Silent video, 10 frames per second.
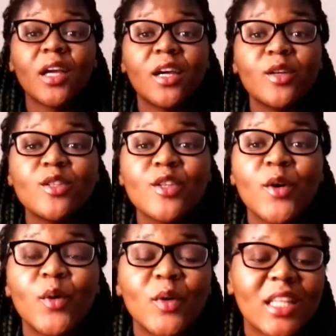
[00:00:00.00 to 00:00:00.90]
Okay,
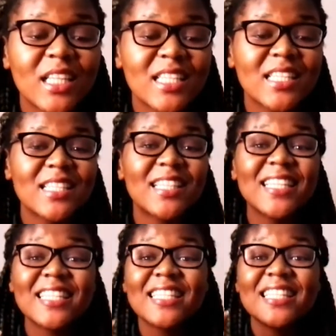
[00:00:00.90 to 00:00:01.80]
so this
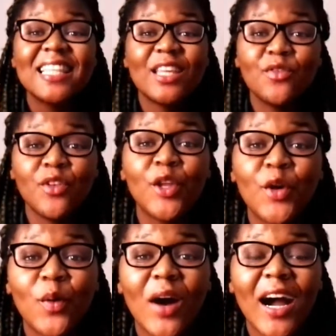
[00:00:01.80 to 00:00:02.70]
is the
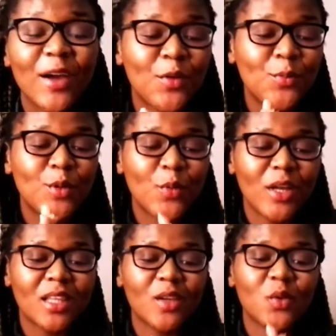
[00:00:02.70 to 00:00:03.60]
video I have been
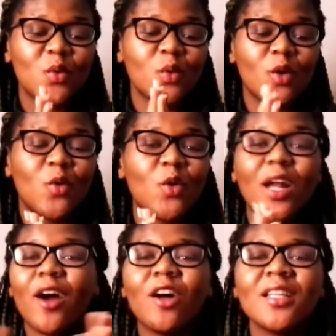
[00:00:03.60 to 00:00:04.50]
waiting to
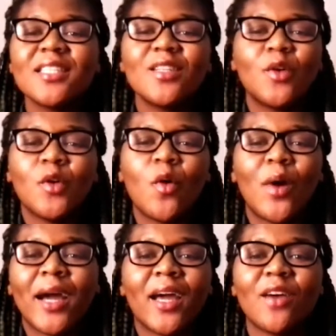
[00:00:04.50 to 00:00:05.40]
record. I honestly don't know
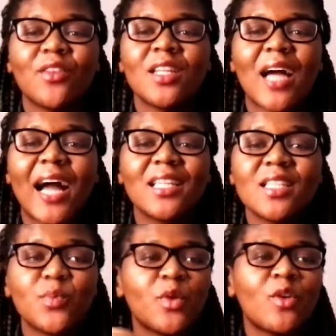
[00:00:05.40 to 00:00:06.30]
why I haven't. I
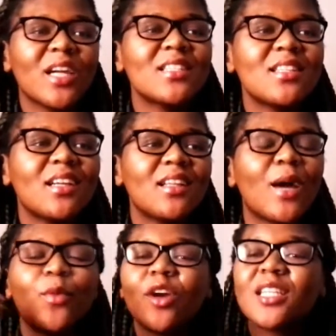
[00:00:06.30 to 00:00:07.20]
just procrastinate.
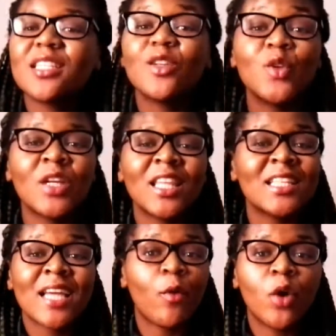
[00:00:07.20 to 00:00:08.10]
I procrastinate doing
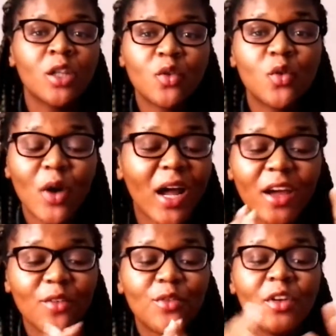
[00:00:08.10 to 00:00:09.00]
things I want to do. I
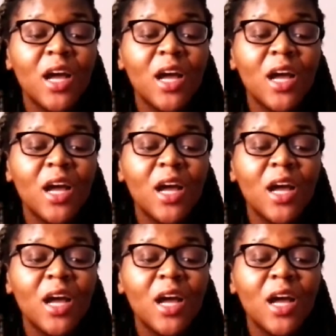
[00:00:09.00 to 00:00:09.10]
have